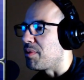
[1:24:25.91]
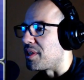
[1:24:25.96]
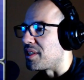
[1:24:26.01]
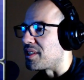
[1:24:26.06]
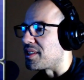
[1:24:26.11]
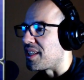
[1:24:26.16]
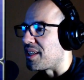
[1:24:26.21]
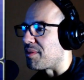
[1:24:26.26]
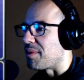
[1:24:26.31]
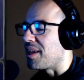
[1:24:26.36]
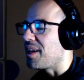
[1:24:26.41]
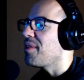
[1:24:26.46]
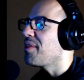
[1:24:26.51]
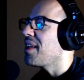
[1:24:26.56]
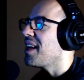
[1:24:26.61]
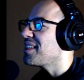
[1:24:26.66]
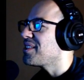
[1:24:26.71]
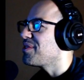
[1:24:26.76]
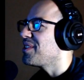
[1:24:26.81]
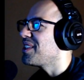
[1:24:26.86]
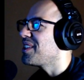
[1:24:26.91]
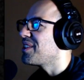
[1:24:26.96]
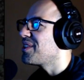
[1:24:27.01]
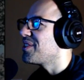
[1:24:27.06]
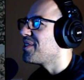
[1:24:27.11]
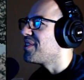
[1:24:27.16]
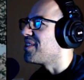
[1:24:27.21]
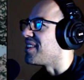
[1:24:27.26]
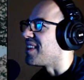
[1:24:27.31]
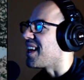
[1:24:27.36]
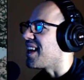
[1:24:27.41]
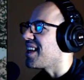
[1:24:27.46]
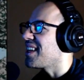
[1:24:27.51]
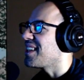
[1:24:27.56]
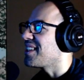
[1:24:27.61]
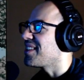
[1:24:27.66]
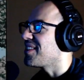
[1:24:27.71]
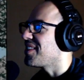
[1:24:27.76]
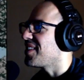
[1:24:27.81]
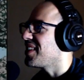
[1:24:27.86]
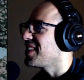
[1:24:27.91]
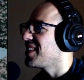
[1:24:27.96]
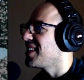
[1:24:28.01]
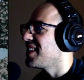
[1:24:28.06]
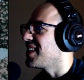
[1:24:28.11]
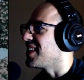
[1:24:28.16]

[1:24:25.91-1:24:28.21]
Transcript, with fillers: Oh, that's really cool. I had no idea.